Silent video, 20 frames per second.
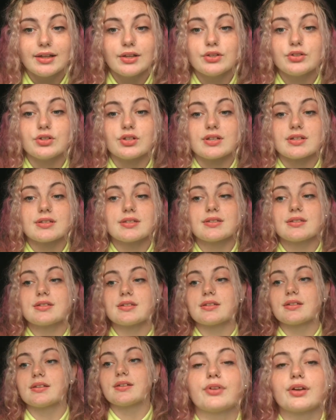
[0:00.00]

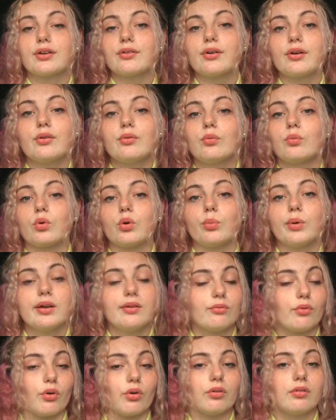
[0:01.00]
Just figure out what
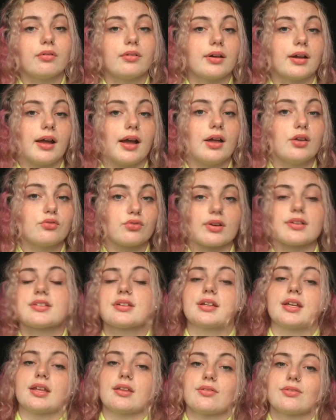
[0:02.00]
went wrong and try
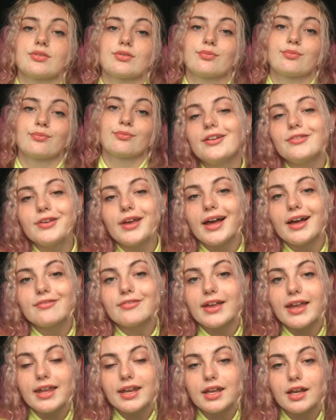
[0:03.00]
something else. If you
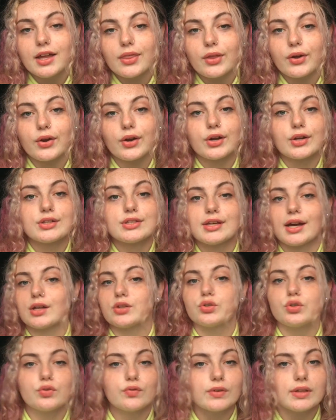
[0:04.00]
have any other
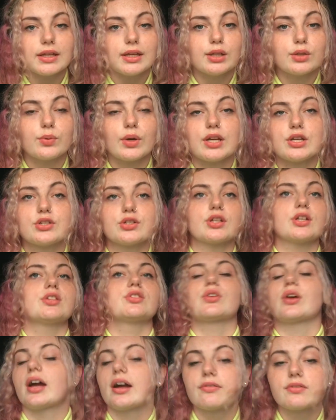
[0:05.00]
tattoo related
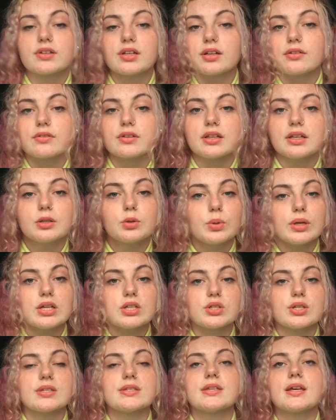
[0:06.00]
questions or aftercare related
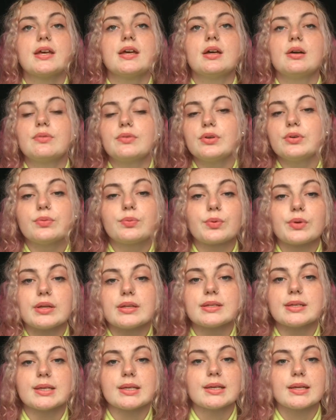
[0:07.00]
questions, feel
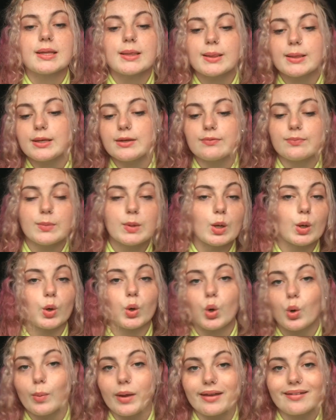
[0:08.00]
free to leave me a
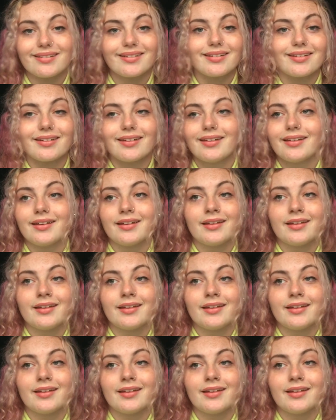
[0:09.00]
comment.